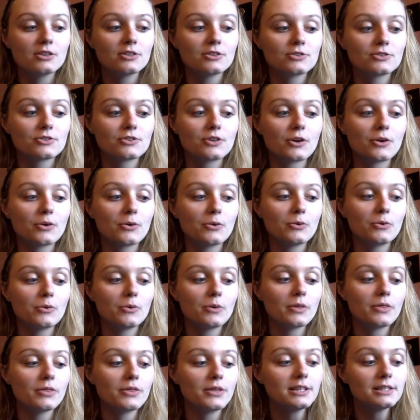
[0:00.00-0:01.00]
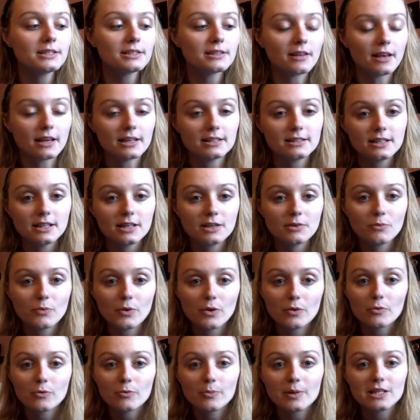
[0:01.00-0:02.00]
So this lesson
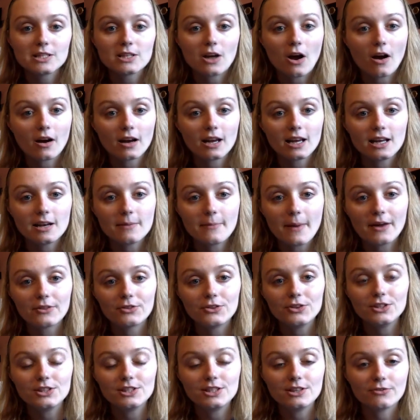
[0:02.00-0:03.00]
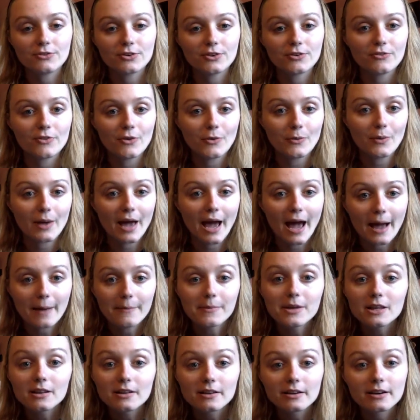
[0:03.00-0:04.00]
we will be talking about the different
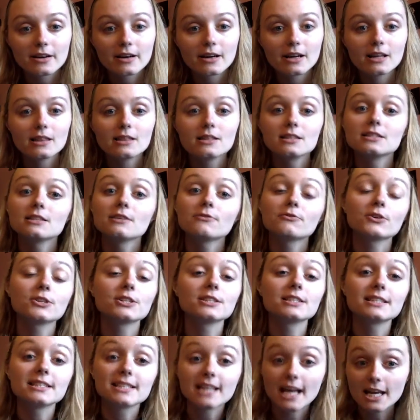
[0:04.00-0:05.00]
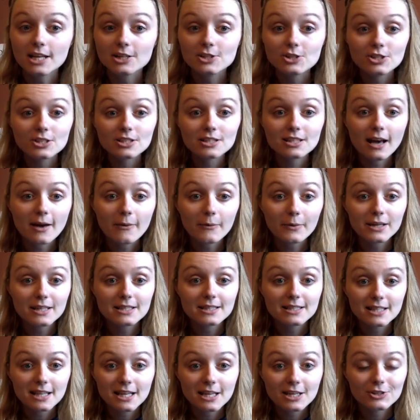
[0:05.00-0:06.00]
vocabulary, the different stages that we
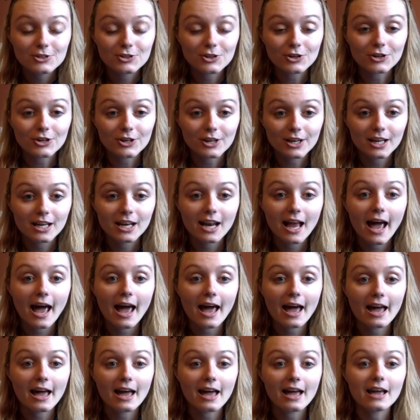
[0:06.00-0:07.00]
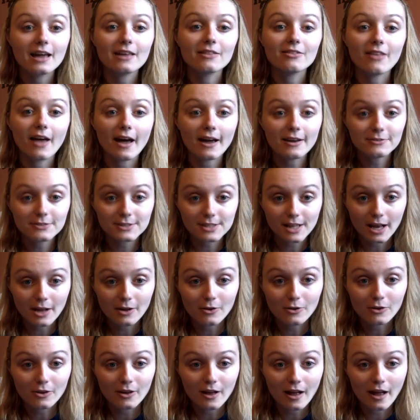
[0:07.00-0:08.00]
see during a life
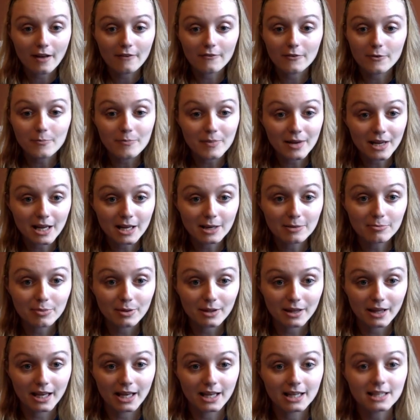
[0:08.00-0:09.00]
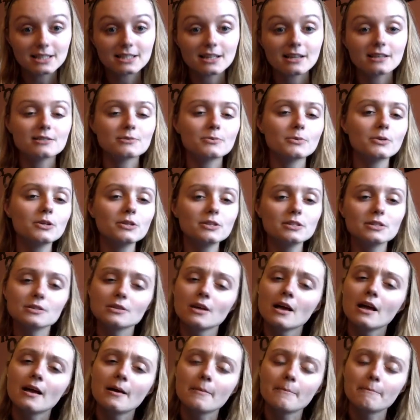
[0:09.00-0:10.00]
cycle of a bean plant, as well as
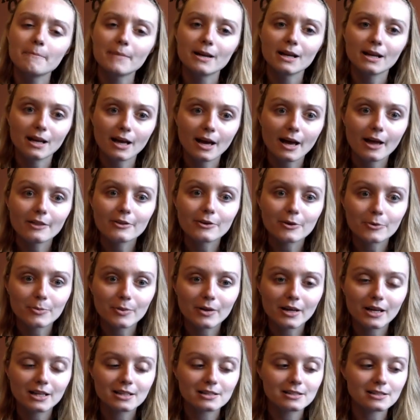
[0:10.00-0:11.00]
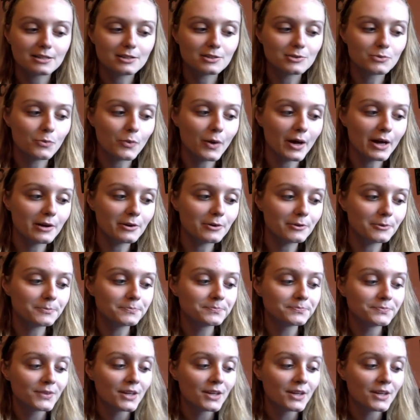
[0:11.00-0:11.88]
many other plants as well.